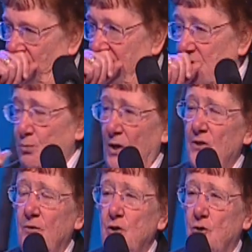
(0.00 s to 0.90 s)
this
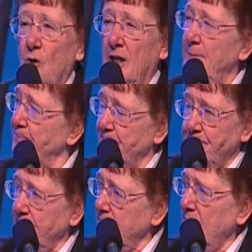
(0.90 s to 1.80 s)
wonderful story
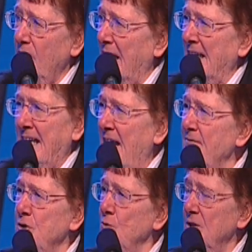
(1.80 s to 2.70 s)

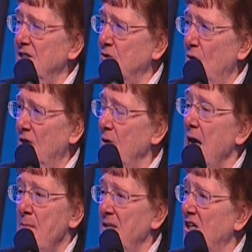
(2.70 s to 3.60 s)
gave it to his daughter
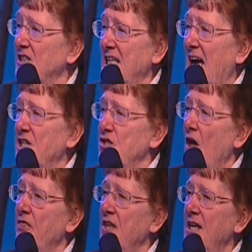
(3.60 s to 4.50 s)
because he had
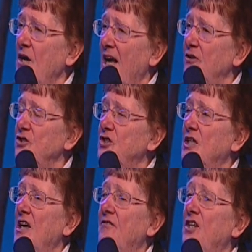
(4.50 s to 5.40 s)
nothing else
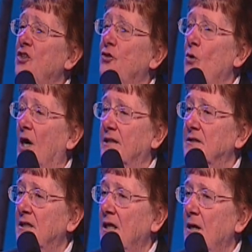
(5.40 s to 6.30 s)
to give, he thought.
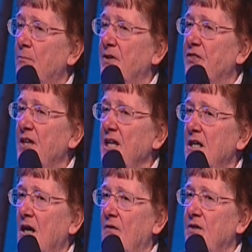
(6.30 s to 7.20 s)
But
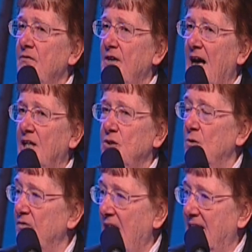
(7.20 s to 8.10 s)
think of the
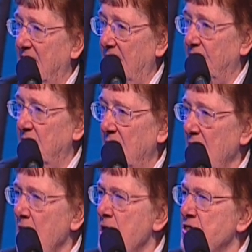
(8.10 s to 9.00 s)
value of that gift.
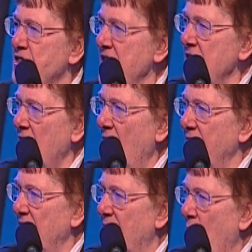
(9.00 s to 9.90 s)
Think
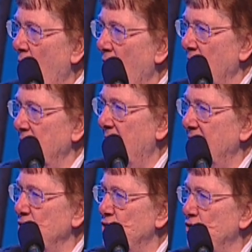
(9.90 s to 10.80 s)
of the heart
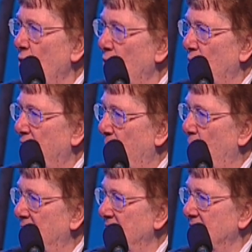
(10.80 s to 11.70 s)
and soul
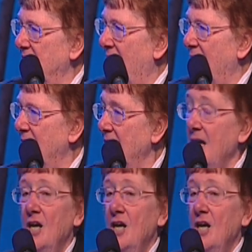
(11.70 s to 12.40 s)
that went into that.